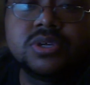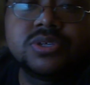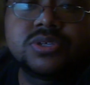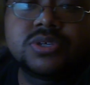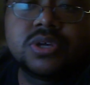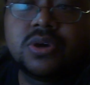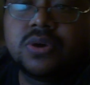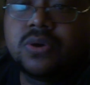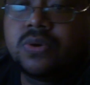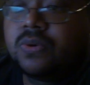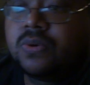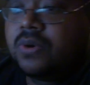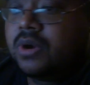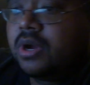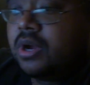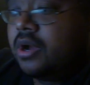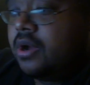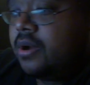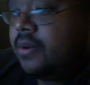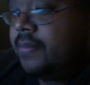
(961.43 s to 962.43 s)
So
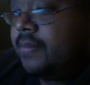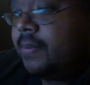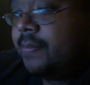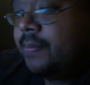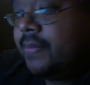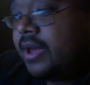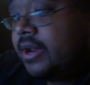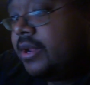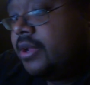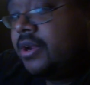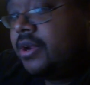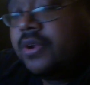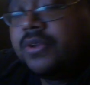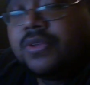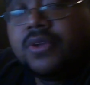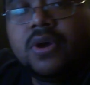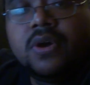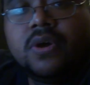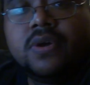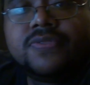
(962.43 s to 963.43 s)
I'm out of here,
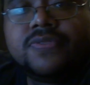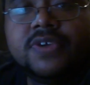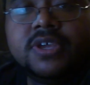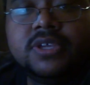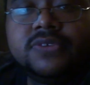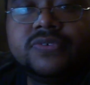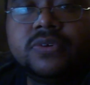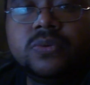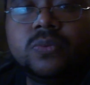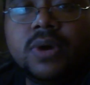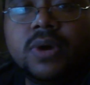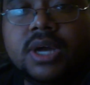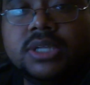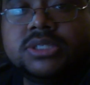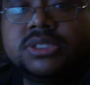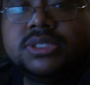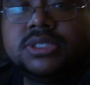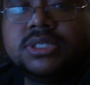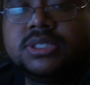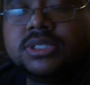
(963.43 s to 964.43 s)
y'all. Thanks for
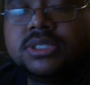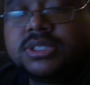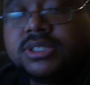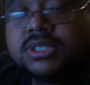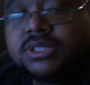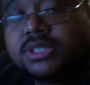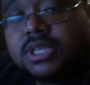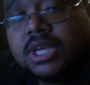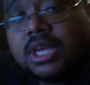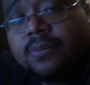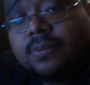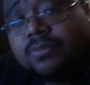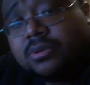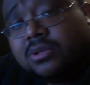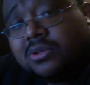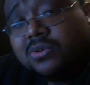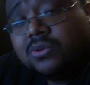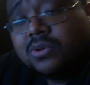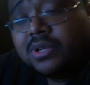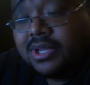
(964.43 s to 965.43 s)
watching. This is
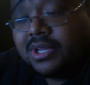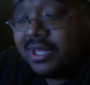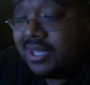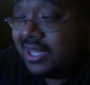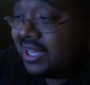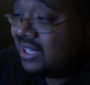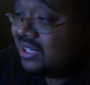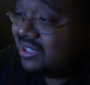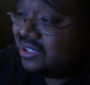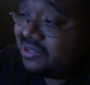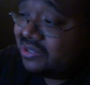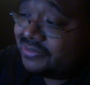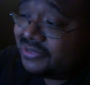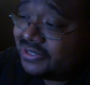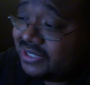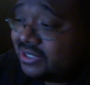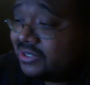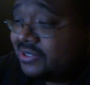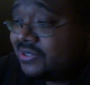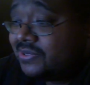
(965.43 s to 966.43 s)
DubCenTruL at
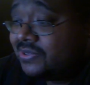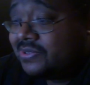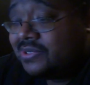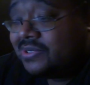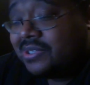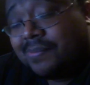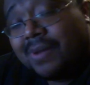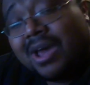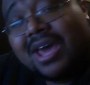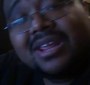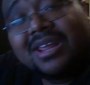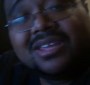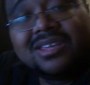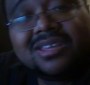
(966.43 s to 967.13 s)
DubCenTruL, and I'm out of